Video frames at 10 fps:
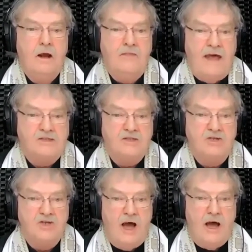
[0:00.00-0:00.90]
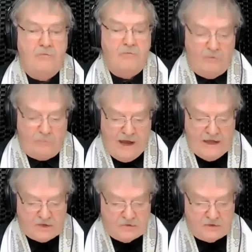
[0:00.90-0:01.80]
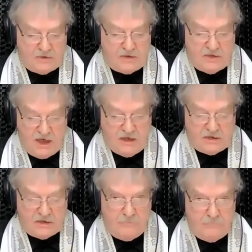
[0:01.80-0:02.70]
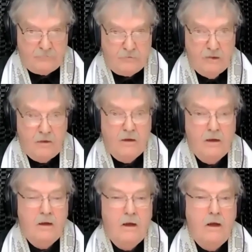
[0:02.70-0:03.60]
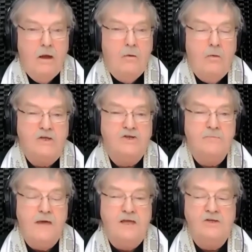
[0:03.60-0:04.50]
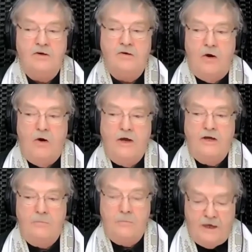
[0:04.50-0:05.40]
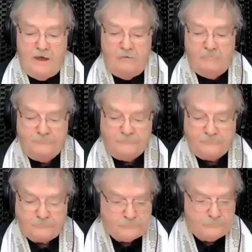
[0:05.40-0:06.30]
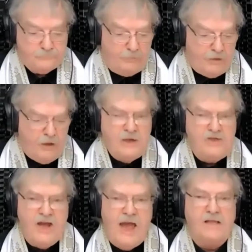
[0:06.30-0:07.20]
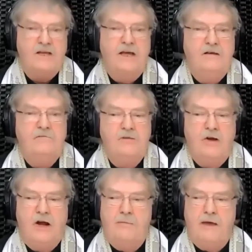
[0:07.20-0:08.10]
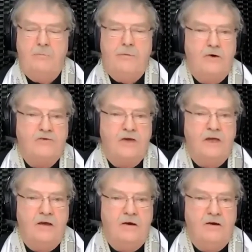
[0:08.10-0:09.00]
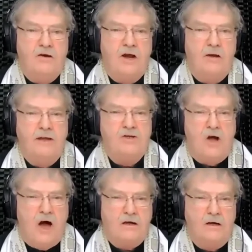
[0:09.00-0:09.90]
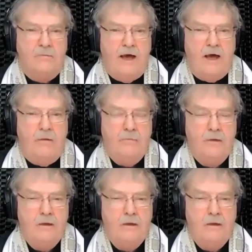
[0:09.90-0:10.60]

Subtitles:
And that's the job of apostles to teach, which means you're going to be rejected. You're going to be persecuted. You're going to be talked about.